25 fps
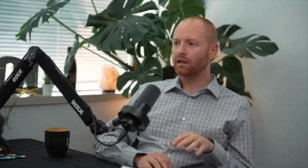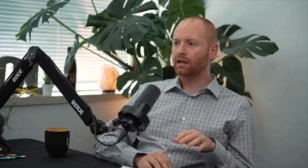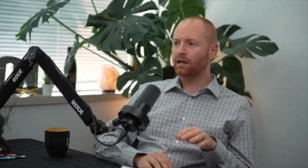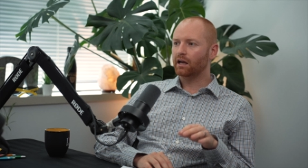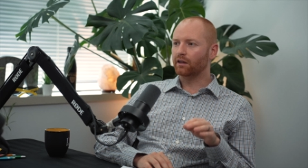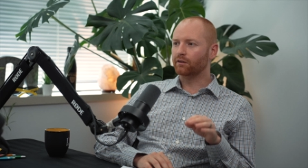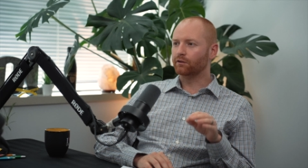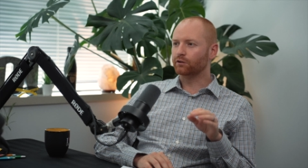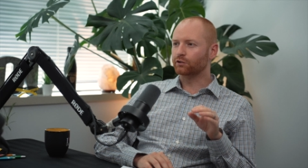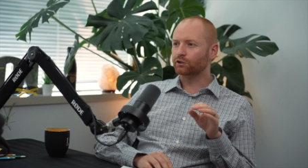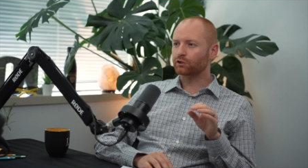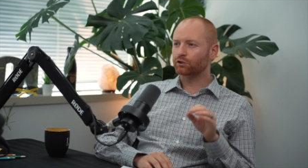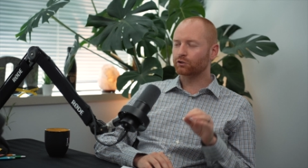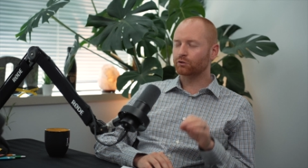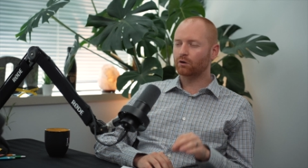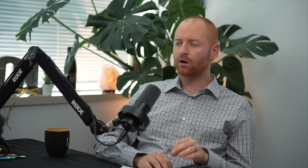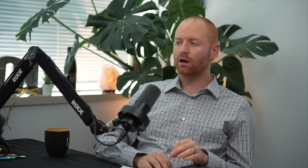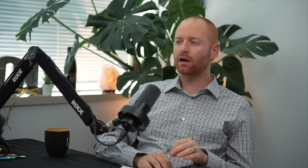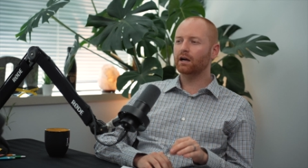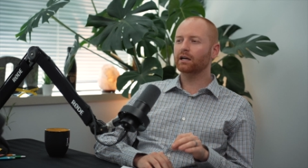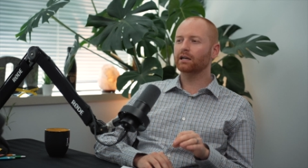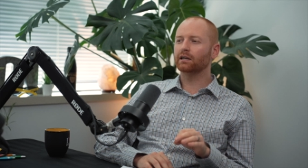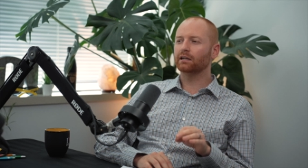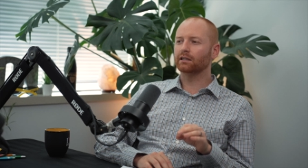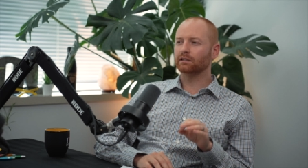And they're
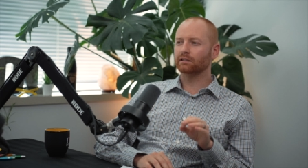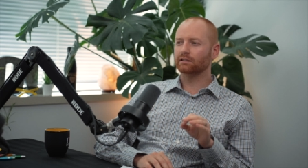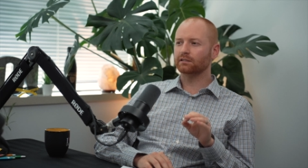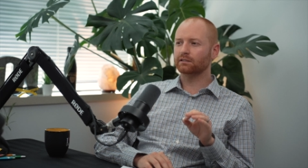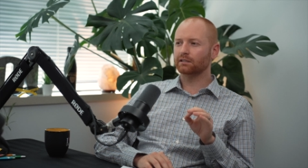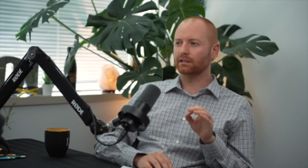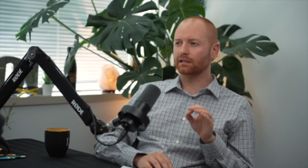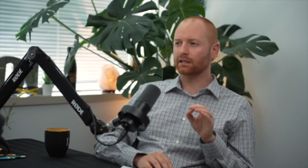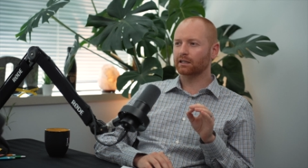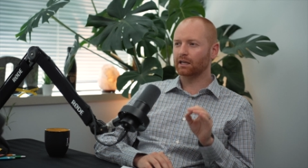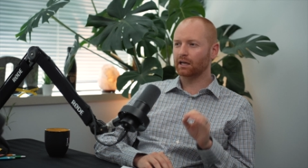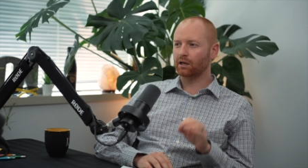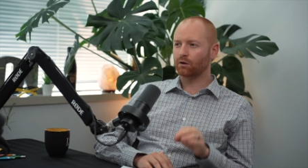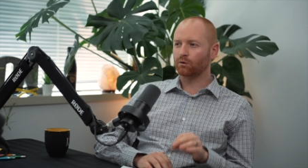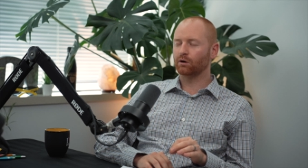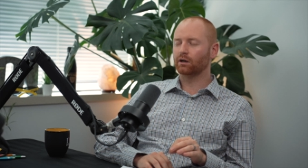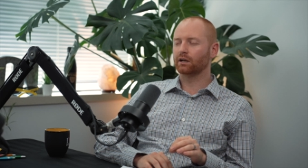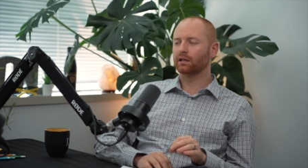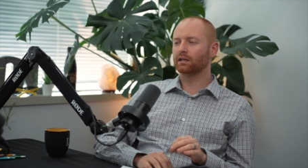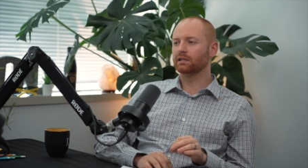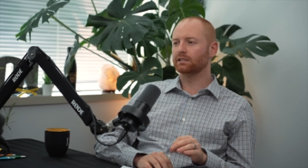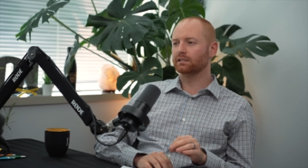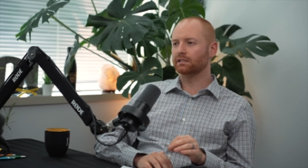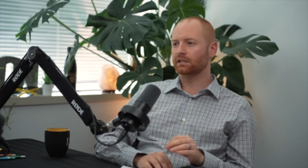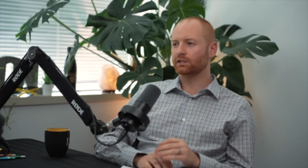trying to get
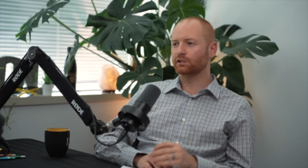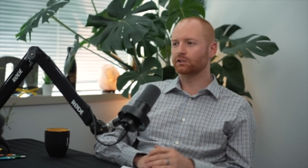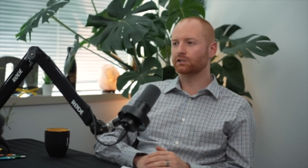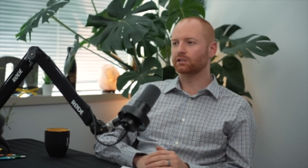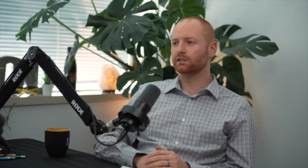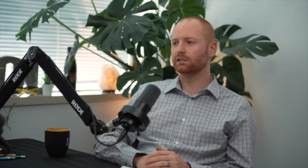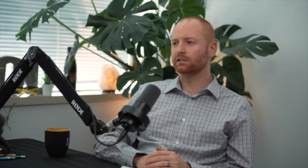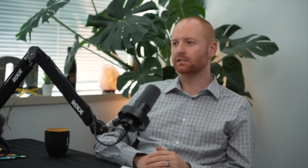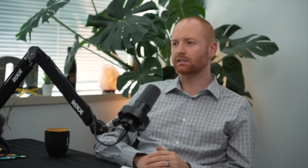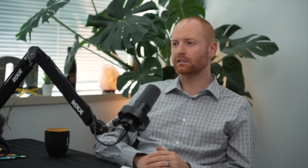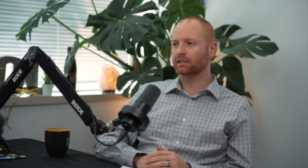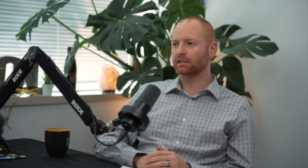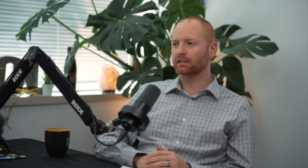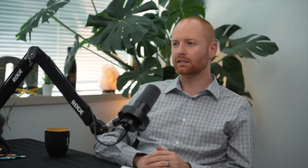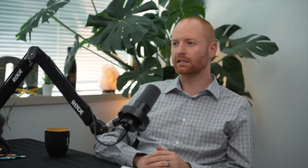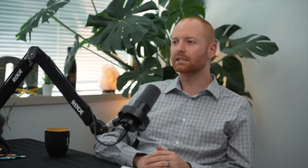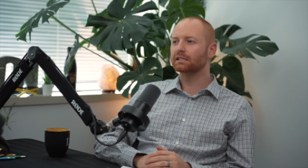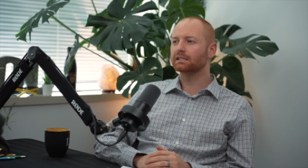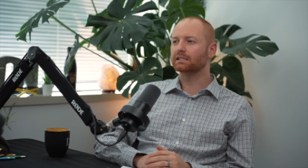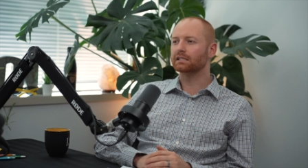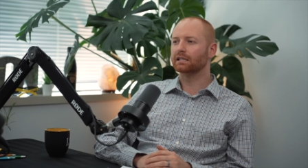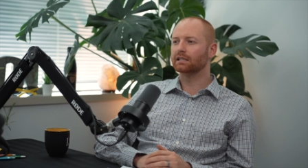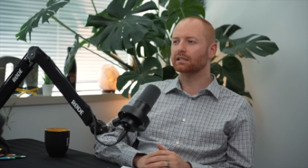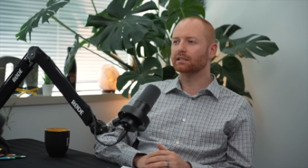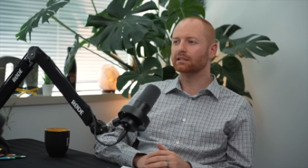organizations to
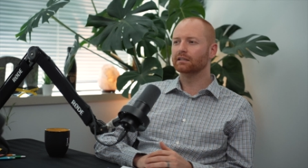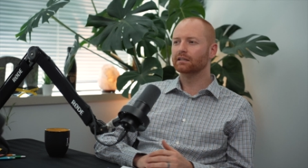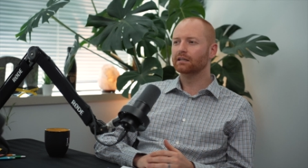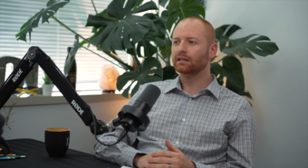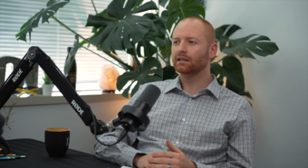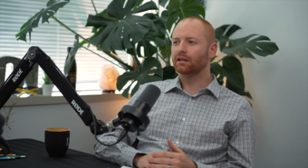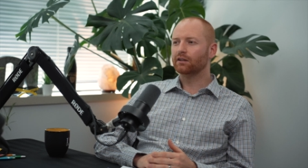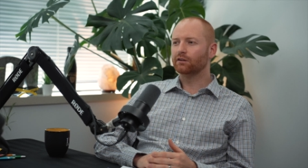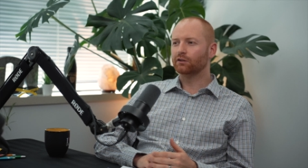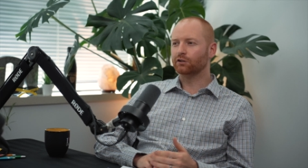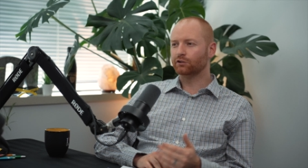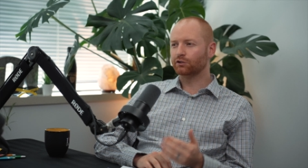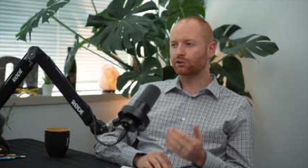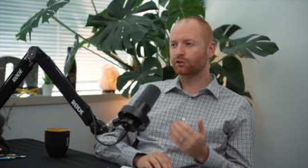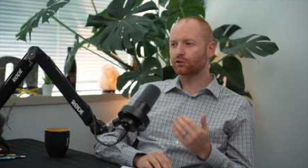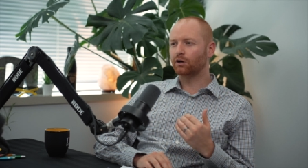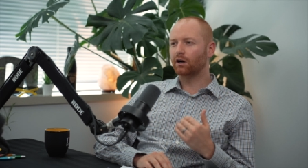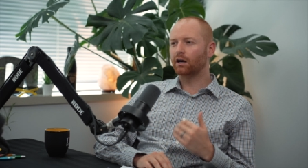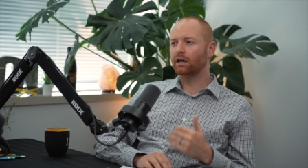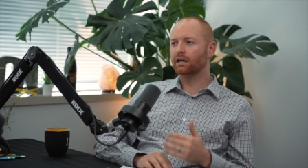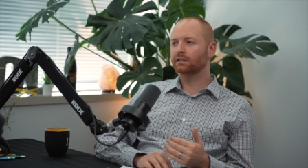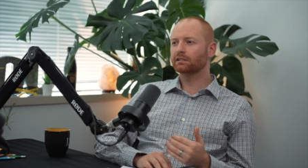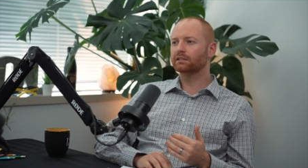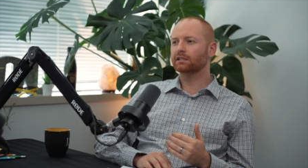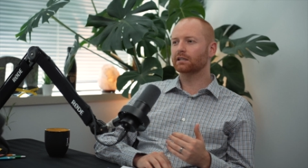listen. They're
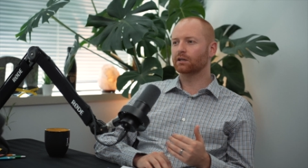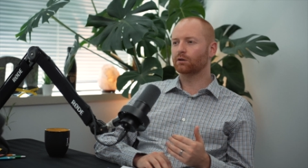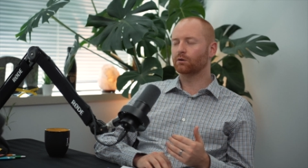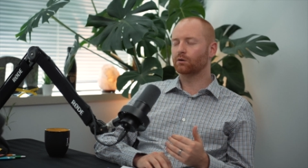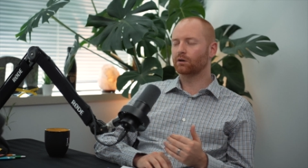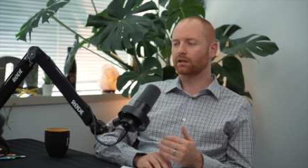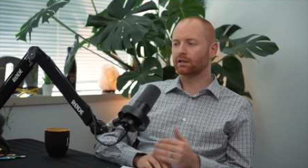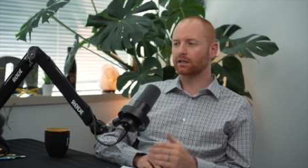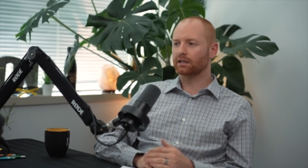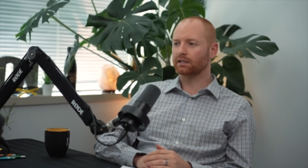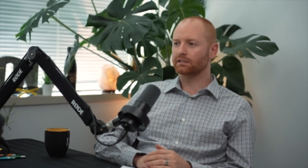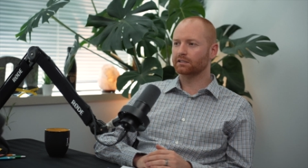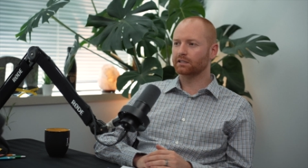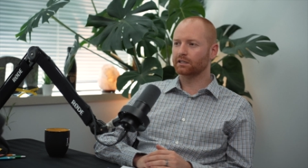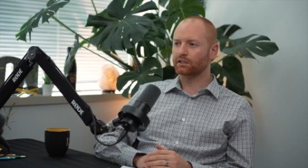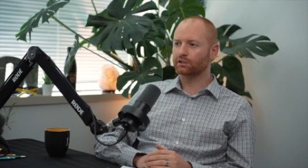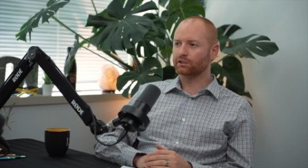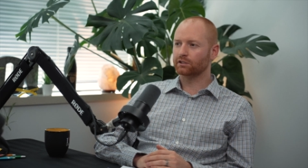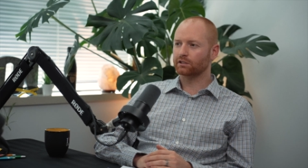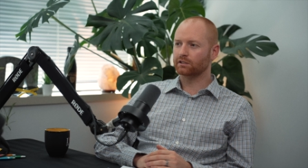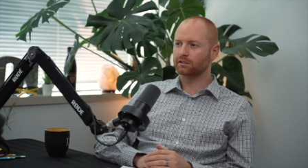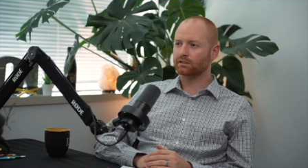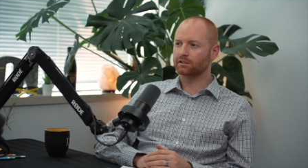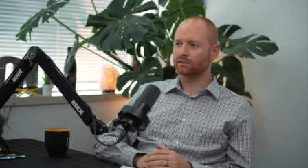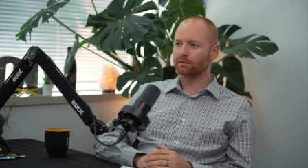trying to get
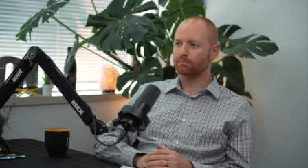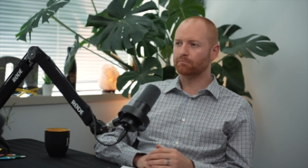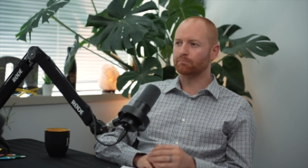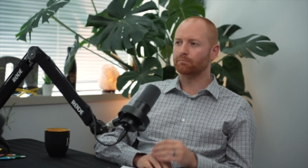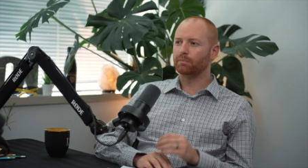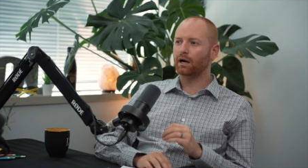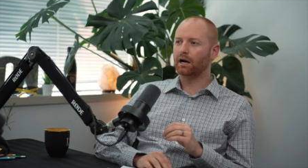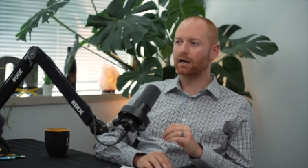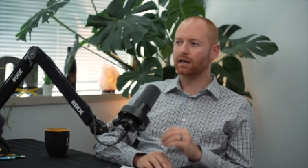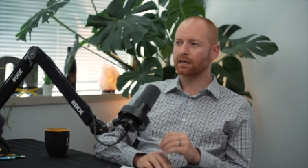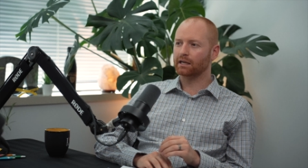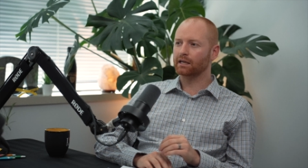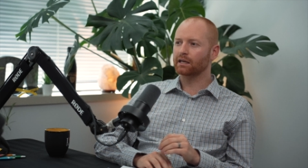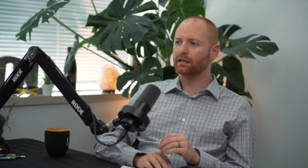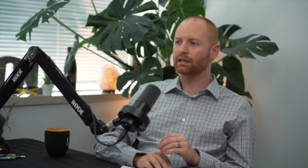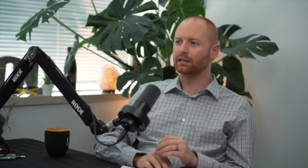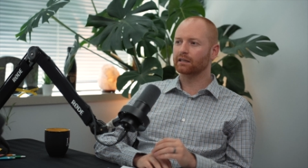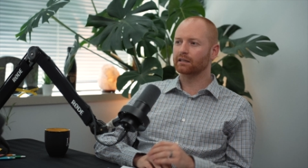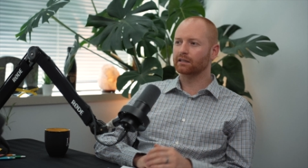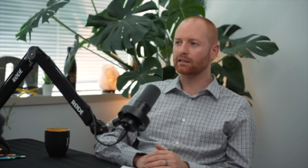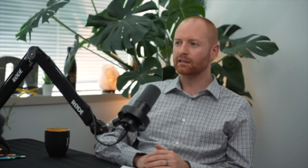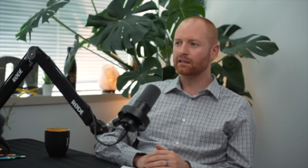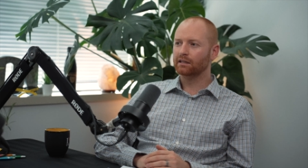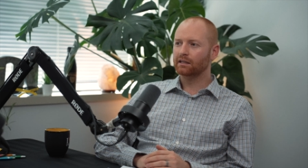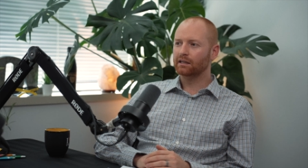organizations to buy
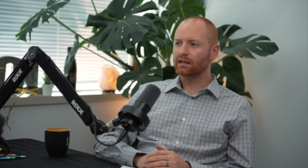in.